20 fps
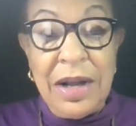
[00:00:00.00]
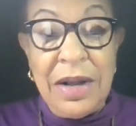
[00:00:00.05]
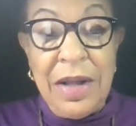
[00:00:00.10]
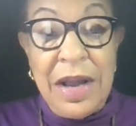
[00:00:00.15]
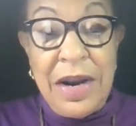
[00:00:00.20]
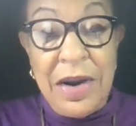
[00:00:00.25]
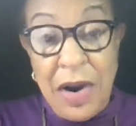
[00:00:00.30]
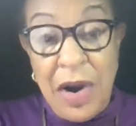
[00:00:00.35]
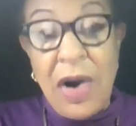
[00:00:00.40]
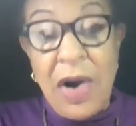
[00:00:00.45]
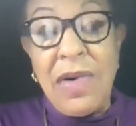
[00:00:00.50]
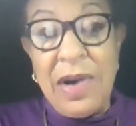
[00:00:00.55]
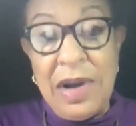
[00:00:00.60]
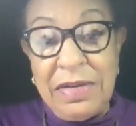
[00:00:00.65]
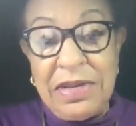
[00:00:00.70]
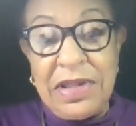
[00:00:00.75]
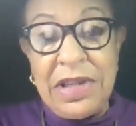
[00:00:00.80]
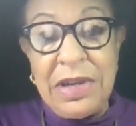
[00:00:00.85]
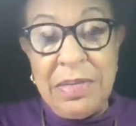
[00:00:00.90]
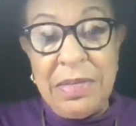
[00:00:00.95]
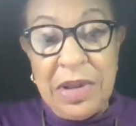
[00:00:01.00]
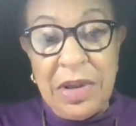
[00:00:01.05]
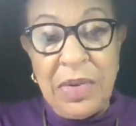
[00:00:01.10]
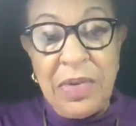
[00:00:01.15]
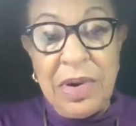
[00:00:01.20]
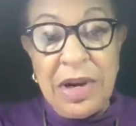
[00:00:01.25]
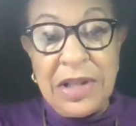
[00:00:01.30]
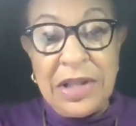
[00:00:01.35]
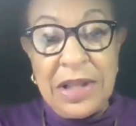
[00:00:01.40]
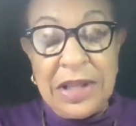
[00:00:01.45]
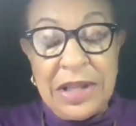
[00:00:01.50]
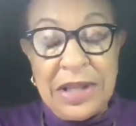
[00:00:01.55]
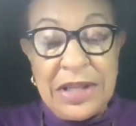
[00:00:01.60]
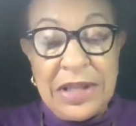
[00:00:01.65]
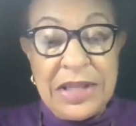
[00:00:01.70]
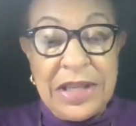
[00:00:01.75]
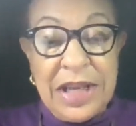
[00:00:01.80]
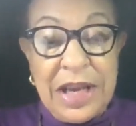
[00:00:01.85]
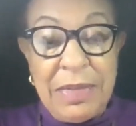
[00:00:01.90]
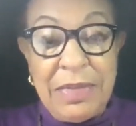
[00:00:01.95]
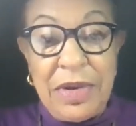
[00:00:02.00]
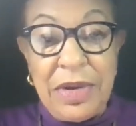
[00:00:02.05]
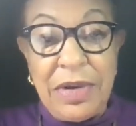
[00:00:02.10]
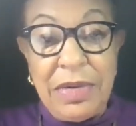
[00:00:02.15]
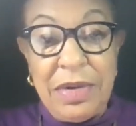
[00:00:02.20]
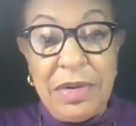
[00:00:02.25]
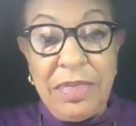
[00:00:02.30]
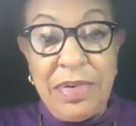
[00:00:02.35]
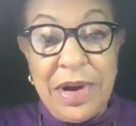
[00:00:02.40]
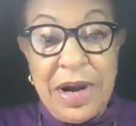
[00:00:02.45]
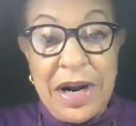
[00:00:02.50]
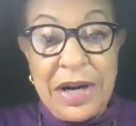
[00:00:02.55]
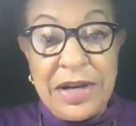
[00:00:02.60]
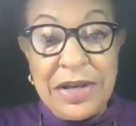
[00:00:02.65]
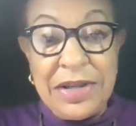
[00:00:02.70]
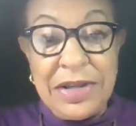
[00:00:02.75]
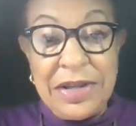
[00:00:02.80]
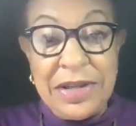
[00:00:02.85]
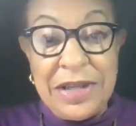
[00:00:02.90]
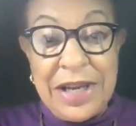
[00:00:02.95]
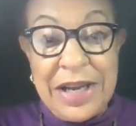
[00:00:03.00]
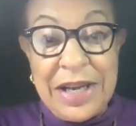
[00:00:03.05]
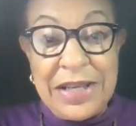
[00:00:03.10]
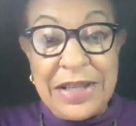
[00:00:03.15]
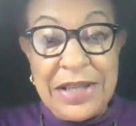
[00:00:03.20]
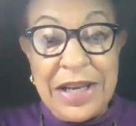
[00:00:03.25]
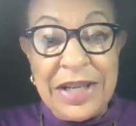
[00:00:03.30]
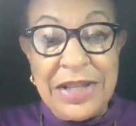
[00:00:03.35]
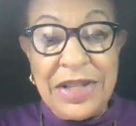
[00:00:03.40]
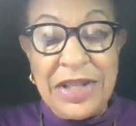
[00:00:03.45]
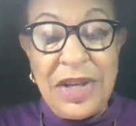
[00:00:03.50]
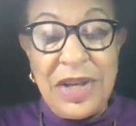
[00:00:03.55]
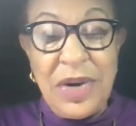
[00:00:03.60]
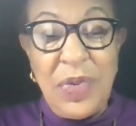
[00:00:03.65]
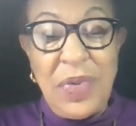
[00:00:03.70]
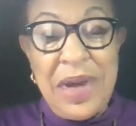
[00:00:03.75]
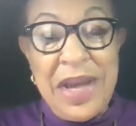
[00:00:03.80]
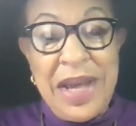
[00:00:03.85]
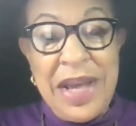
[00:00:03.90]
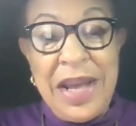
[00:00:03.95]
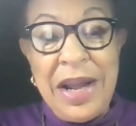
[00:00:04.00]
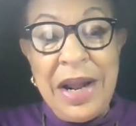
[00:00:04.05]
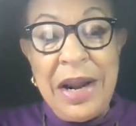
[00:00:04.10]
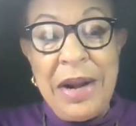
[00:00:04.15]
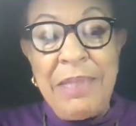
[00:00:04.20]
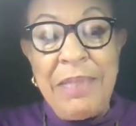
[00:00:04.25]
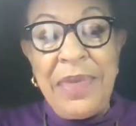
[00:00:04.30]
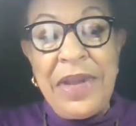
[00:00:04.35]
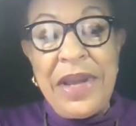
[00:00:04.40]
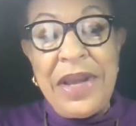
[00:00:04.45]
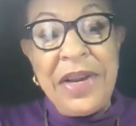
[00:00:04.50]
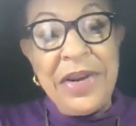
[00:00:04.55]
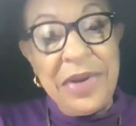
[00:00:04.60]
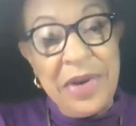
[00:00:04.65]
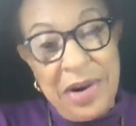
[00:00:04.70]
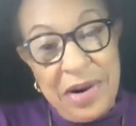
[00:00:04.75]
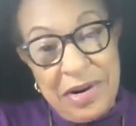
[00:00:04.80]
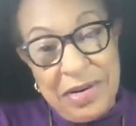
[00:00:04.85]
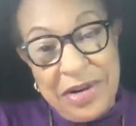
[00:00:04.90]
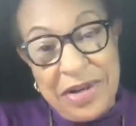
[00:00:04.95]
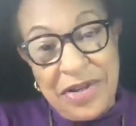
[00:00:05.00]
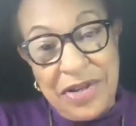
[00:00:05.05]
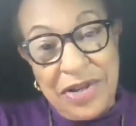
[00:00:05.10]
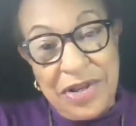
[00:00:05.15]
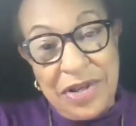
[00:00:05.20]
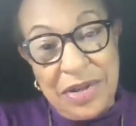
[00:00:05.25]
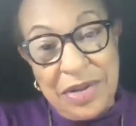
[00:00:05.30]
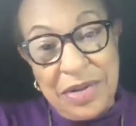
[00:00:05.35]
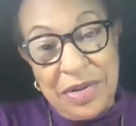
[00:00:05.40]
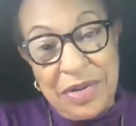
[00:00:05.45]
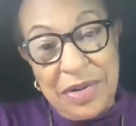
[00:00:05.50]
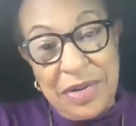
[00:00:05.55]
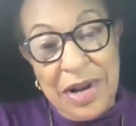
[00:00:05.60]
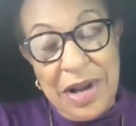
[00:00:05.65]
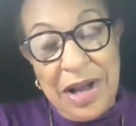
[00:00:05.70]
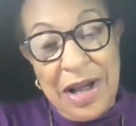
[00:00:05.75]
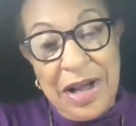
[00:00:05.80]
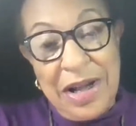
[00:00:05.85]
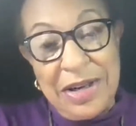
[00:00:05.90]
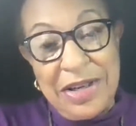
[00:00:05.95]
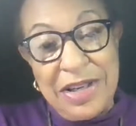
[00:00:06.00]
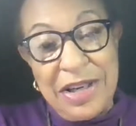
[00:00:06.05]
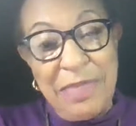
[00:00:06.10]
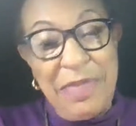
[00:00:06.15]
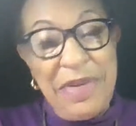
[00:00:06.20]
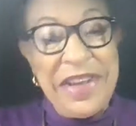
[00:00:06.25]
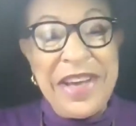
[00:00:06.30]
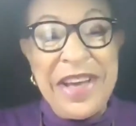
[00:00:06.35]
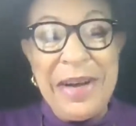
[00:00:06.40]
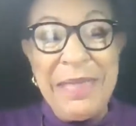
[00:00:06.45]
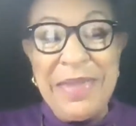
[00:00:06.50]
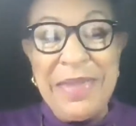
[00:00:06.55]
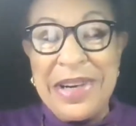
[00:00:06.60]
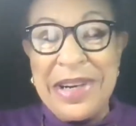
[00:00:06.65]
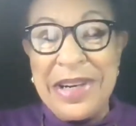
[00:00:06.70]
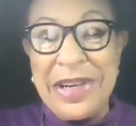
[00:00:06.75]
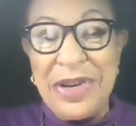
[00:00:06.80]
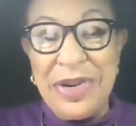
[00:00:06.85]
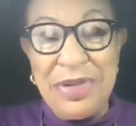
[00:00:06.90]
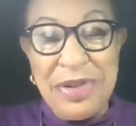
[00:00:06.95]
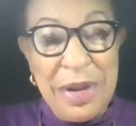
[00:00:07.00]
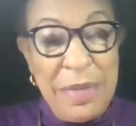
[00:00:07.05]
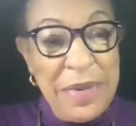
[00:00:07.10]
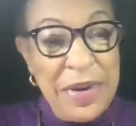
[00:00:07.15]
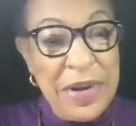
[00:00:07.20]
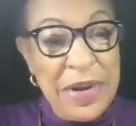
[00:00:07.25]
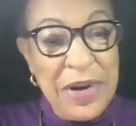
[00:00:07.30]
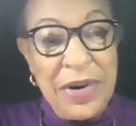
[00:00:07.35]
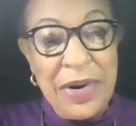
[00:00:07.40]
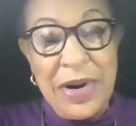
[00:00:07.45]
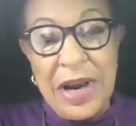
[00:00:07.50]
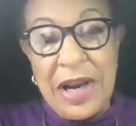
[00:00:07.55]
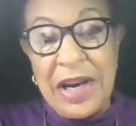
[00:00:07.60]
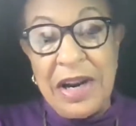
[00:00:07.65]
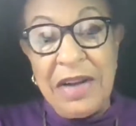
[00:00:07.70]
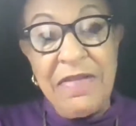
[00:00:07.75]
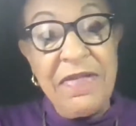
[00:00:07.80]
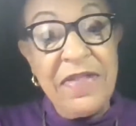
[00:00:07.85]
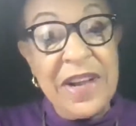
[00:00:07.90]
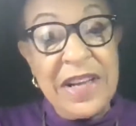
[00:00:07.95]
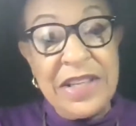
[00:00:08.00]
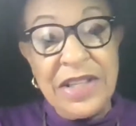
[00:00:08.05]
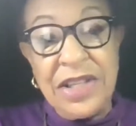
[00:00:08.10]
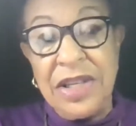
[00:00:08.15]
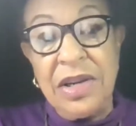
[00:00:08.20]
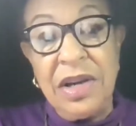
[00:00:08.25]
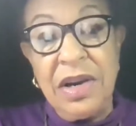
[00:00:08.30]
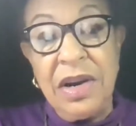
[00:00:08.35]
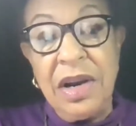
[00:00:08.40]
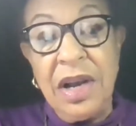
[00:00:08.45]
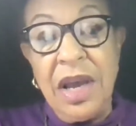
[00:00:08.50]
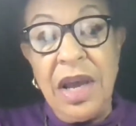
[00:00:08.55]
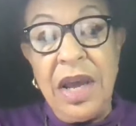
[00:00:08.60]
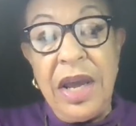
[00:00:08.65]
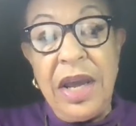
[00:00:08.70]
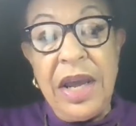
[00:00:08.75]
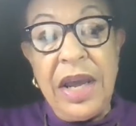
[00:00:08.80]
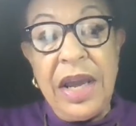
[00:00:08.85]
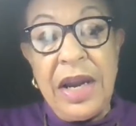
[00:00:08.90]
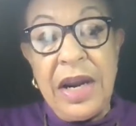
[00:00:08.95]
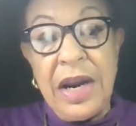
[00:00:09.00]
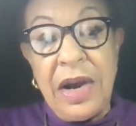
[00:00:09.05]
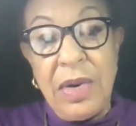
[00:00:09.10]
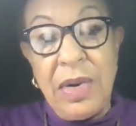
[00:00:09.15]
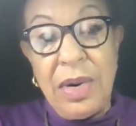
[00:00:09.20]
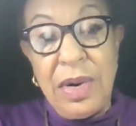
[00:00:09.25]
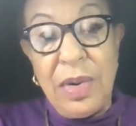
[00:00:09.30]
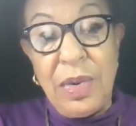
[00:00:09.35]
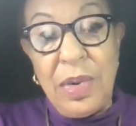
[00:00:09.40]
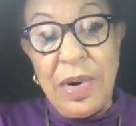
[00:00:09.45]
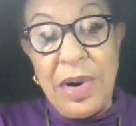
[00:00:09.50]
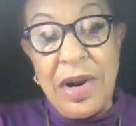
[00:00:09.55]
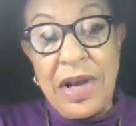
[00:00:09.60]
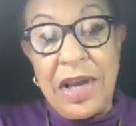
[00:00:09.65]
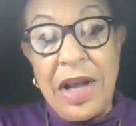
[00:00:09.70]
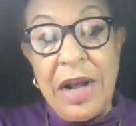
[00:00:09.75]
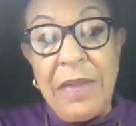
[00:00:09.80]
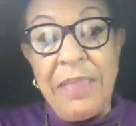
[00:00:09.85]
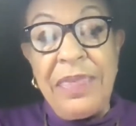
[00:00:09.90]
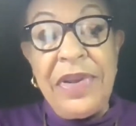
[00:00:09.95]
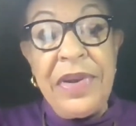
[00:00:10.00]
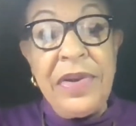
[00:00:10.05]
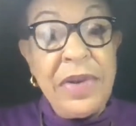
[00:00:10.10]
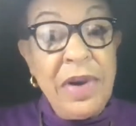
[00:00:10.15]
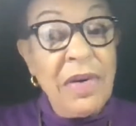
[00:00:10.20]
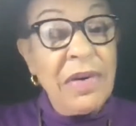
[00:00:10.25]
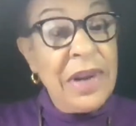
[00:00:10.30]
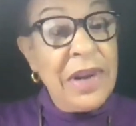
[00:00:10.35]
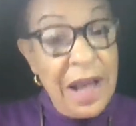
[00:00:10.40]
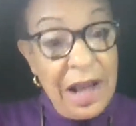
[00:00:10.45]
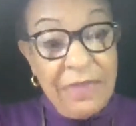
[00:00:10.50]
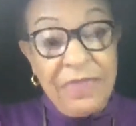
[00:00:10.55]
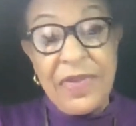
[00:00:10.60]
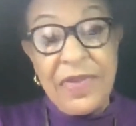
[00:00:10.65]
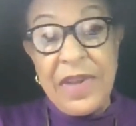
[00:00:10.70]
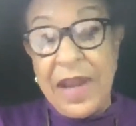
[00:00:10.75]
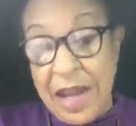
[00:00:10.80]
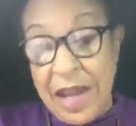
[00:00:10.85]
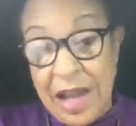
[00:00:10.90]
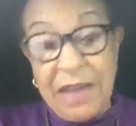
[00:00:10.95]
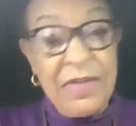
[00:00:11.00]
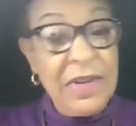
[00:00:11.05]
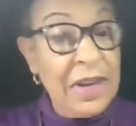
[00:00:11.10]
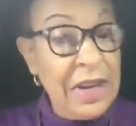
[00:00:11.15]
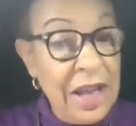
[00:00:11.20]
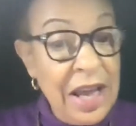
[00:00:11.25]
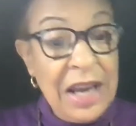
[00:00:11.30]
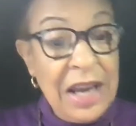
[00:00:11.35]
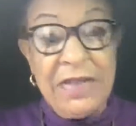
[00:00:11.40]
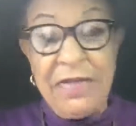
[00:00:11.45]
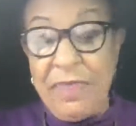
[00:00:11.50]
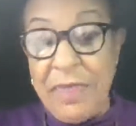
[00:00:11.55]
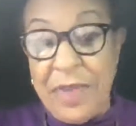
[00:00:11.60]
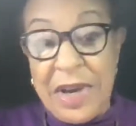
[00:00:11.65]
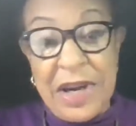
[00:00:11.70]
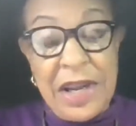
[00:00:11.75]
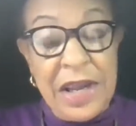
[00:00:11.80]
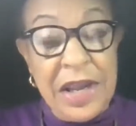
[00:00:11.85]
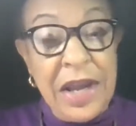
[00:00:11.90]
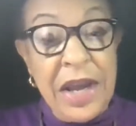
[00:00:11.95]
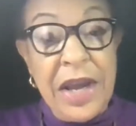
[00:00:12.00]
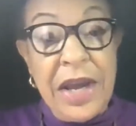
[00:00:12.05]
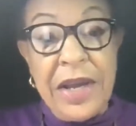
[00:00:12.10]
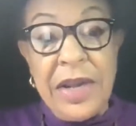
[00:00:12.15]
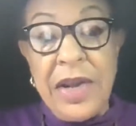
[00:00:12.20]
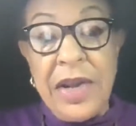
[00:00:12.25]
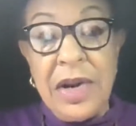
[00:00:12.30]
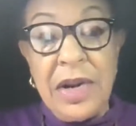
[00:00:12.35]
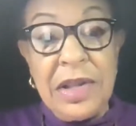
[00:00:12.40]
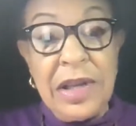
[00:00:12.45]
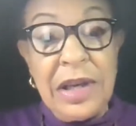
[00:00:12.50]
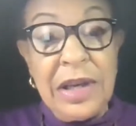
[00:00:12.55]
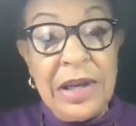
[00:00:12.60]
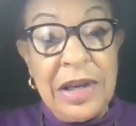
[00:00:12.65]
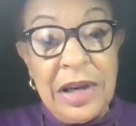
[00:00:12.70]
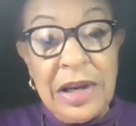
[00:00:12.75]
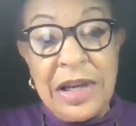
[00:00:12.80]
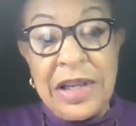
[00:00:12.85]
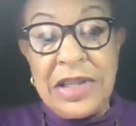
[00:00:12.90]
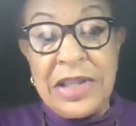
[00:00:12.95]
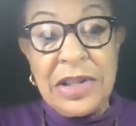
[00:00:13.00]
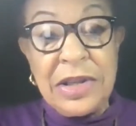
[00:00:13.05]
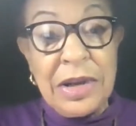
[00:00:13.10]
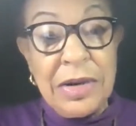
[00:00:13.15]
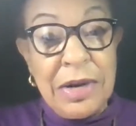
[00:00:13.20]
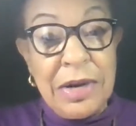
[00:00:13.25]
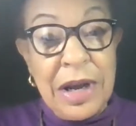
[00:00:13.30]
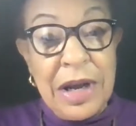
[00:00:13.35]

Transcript: and know of some of the work that the Samuel DeWitt Proctor does. And so we encourage you to become a contributor, an investor in our work. You don't have to have a lot of money. You know, the littlest